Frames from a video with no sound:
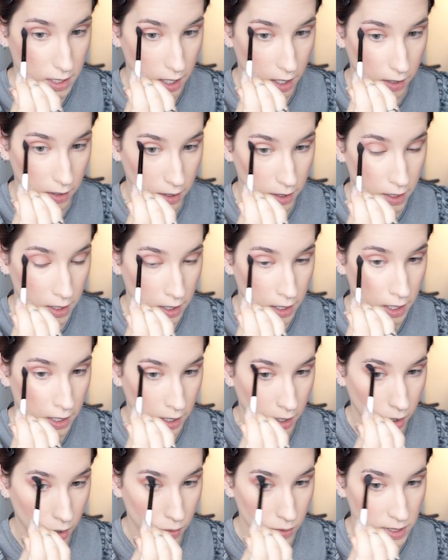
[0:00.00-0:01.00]
color and
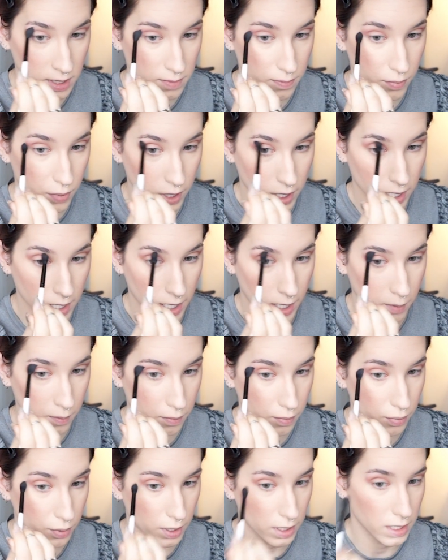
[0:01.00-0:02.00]
always bring it
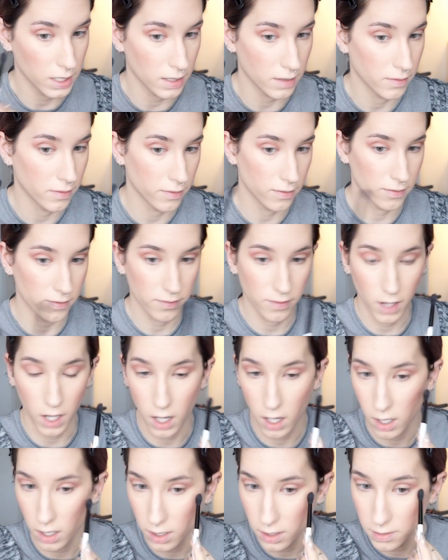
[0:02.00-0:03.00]
up pretty
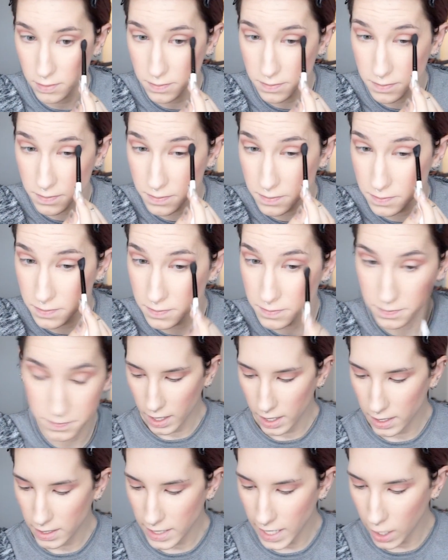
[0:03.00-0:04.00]
far.
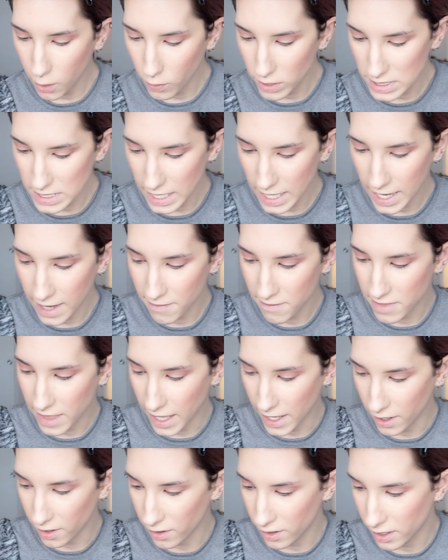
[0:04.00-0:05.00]
Now once I have
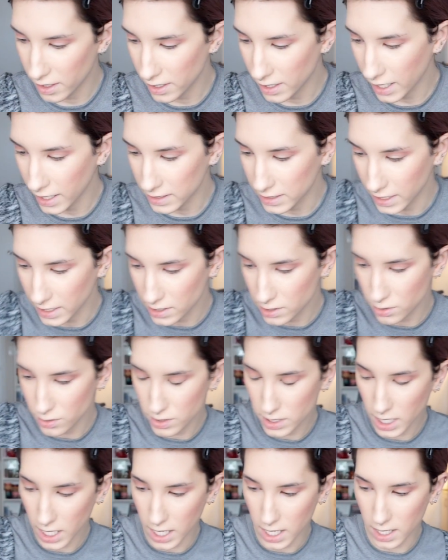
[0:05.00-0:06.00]
that on, I like to
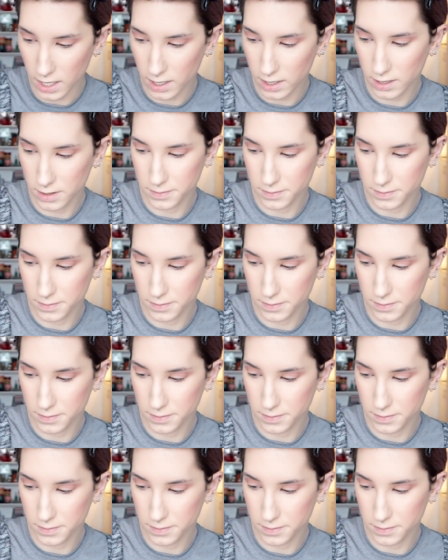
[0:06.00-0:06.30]
take